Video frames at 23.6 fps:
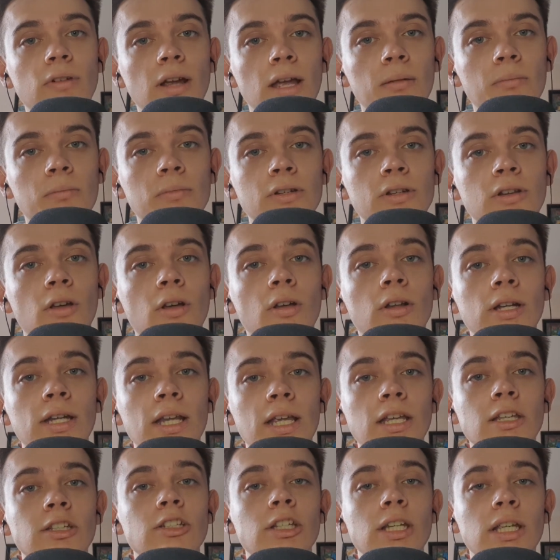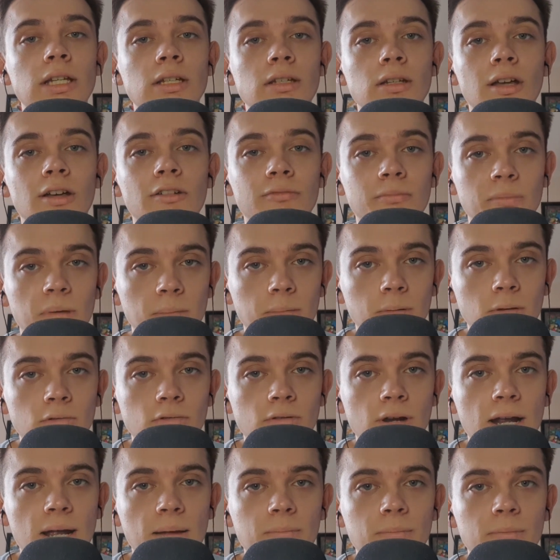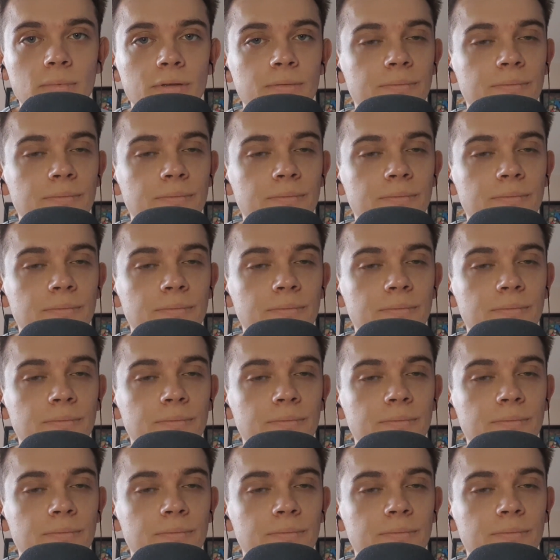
wrapped on a sheet of bubble wrap.